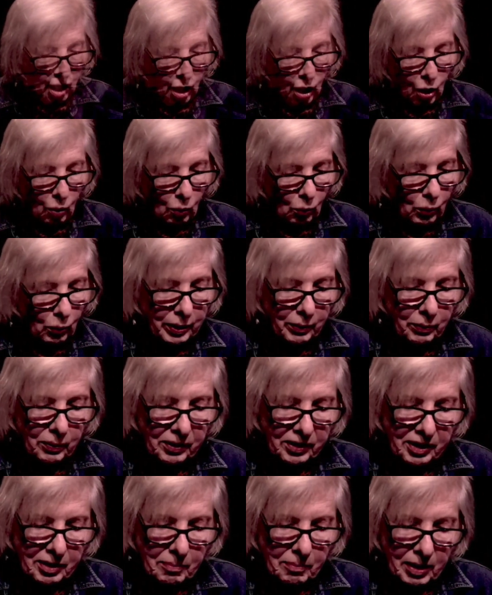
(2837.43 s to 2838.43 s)
We were in
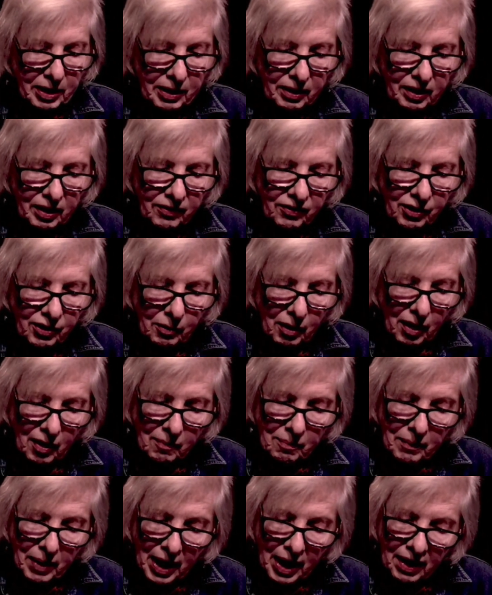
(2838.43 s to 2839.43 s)
the middle of a
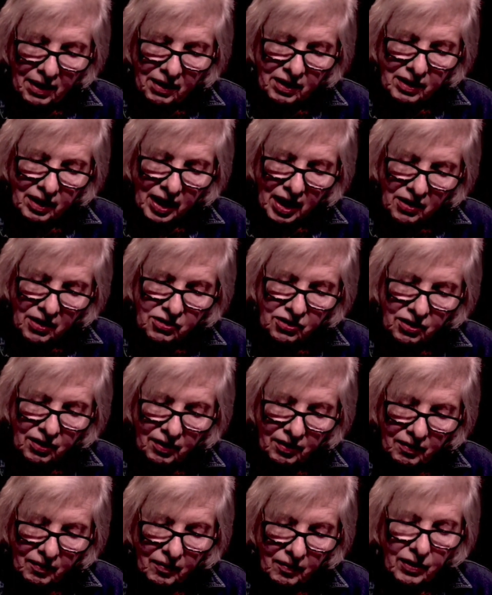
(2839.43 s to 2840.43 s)
math lesson
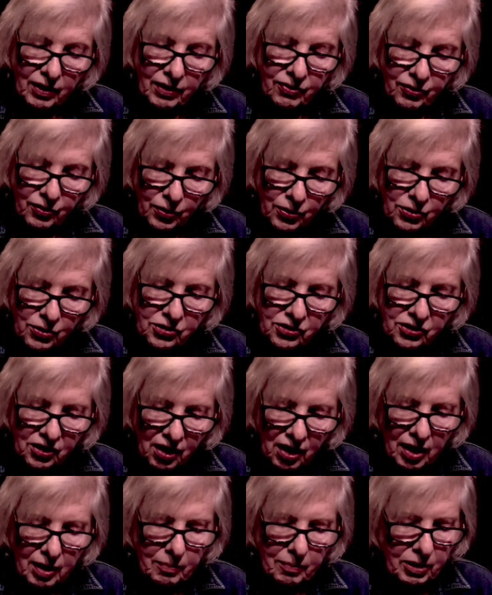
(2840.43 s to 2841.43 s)
the first
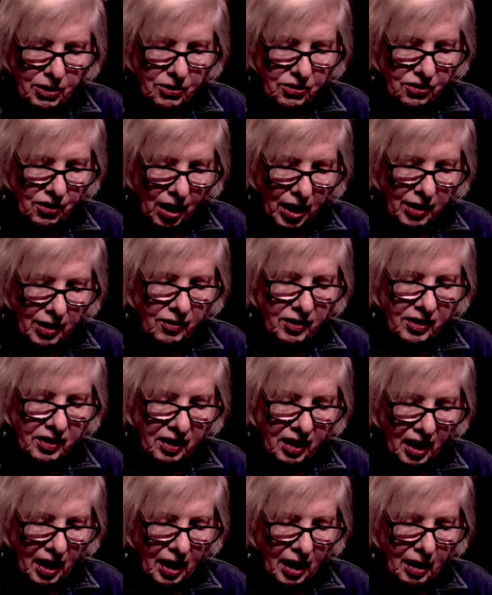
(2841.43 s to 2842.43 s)
time the siren
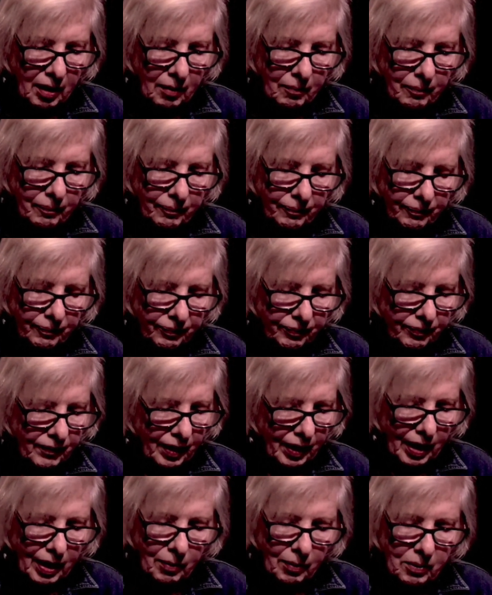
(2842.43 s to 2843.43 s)
came.
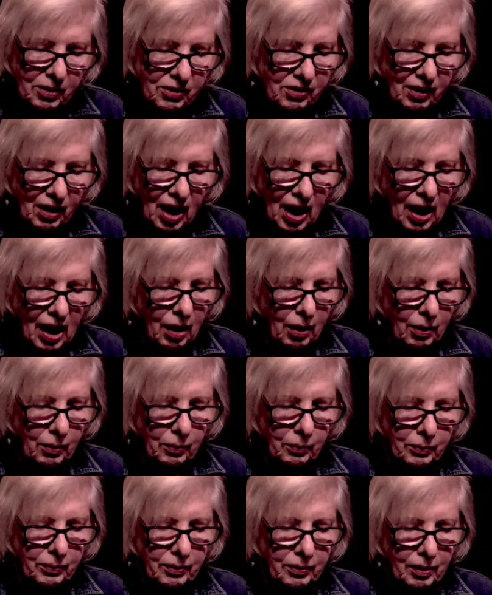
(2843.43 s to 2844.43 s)
It was
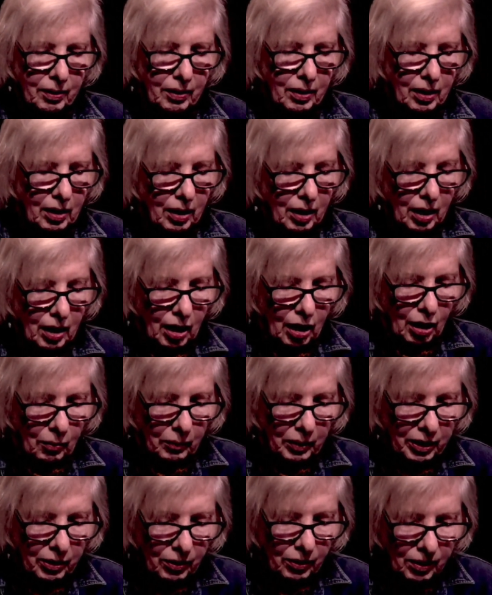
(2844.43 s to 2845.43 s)
loud. We
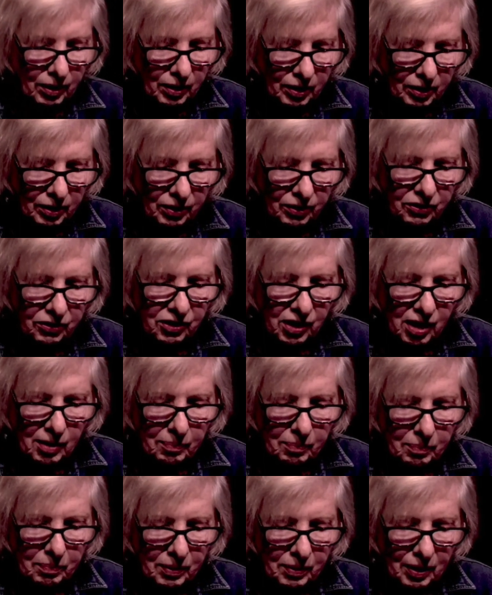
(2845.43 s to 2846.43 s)
all looked
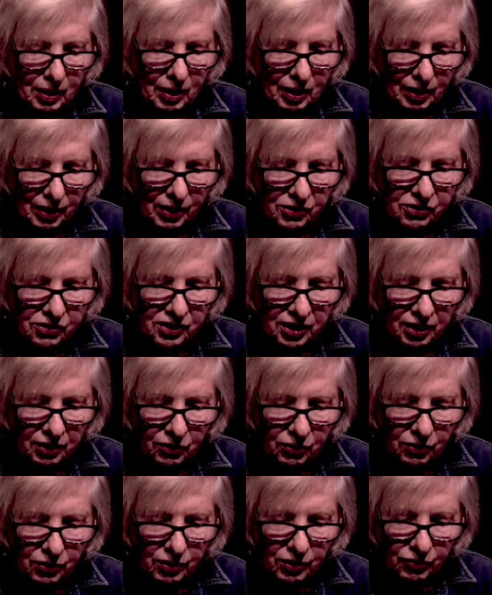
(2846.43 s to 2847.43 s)
up, listening
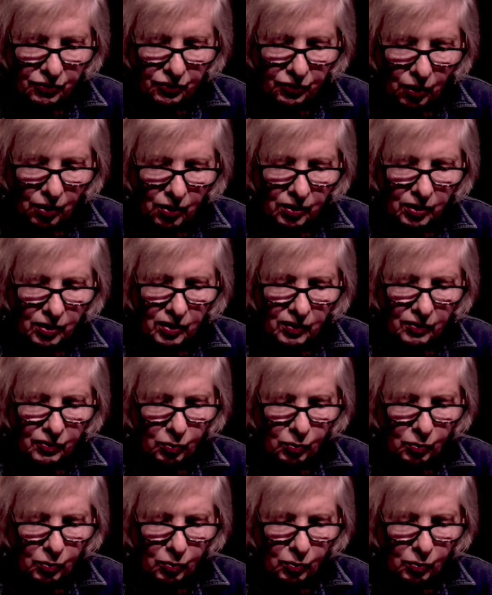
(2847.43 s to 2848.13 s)
to the far-off